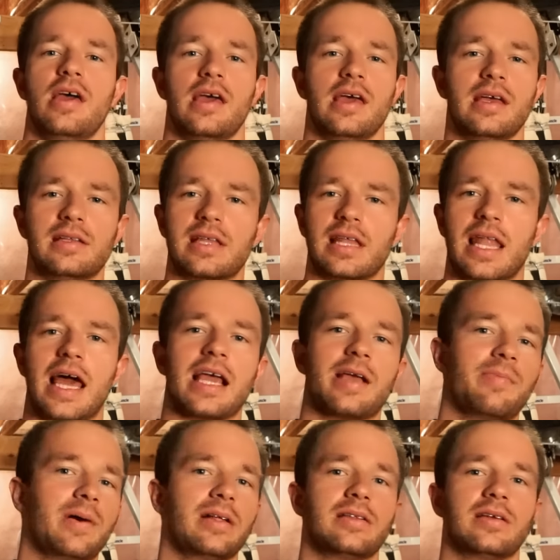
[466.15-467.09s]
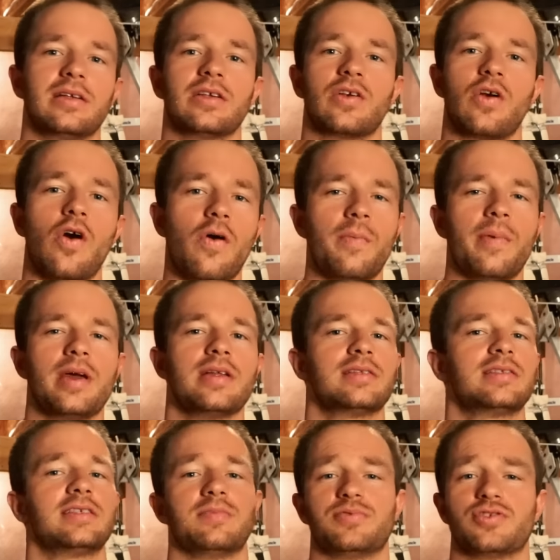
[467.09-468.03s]
Hit the like button, comment,
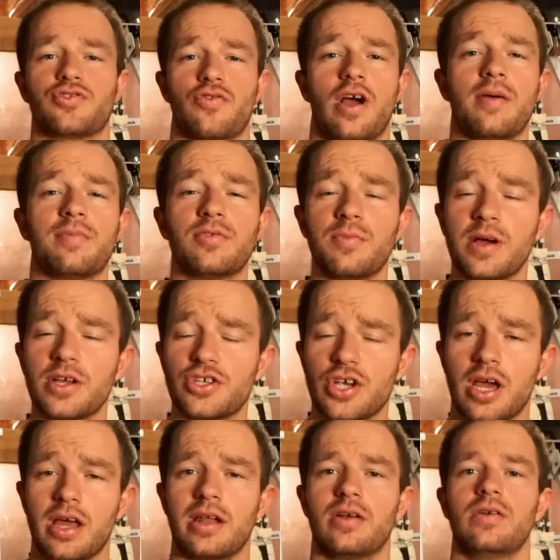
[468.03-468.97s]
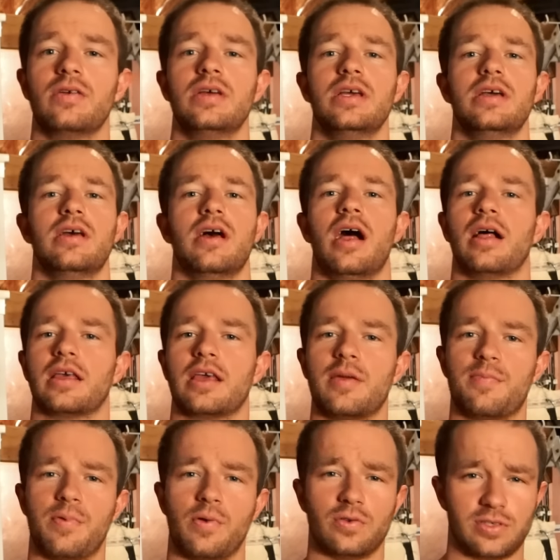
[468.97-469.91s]
subscribe to my channel. I'll
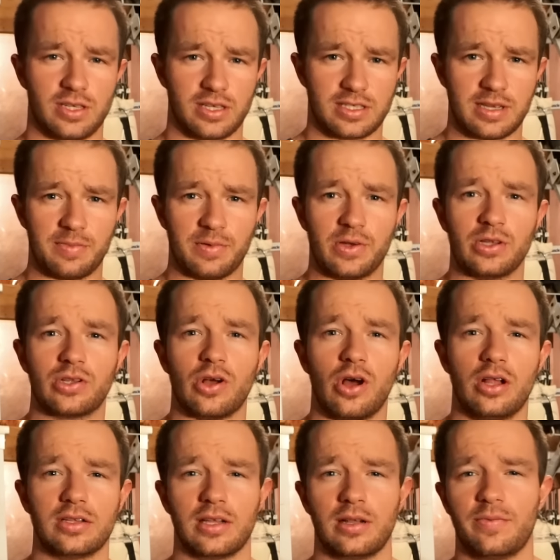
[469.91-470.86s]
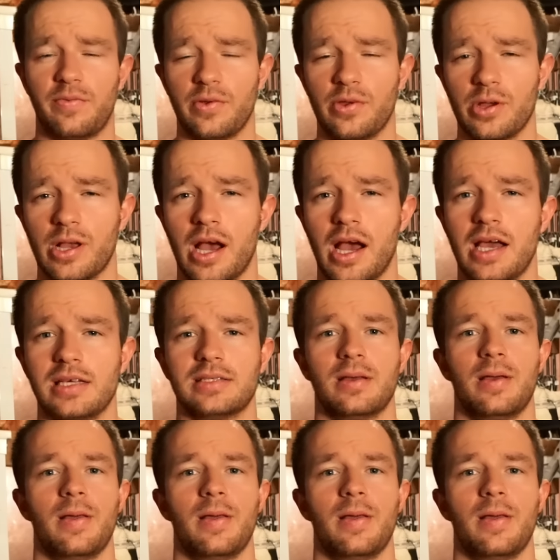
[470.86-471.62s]
keep posting some good content for you guys.